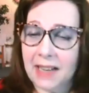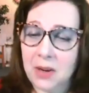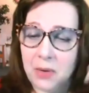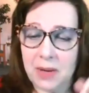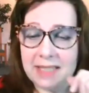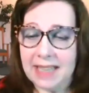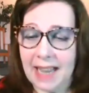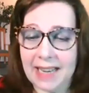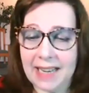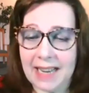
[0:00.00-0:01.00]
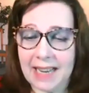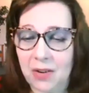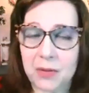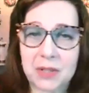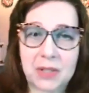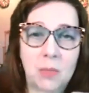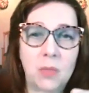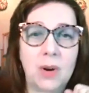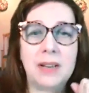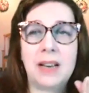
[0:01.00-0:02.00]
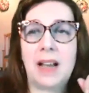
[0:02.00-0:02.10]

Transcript: I know he's dad here for someone.